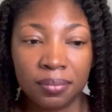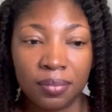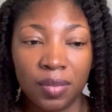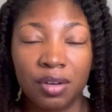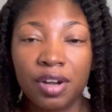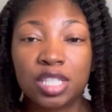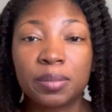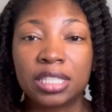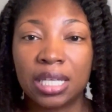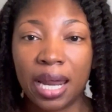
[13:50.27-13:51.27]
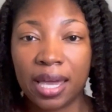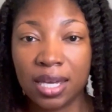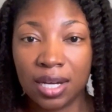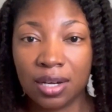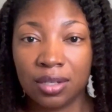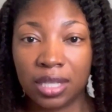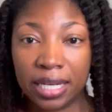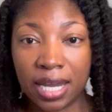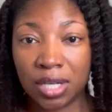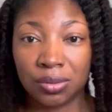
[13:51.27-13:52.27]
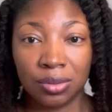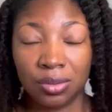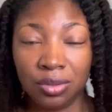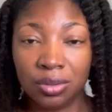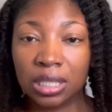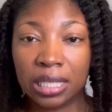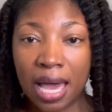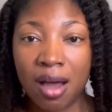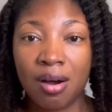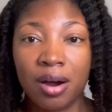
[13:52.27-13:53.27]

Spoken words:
the regimens that I hear like naturals using now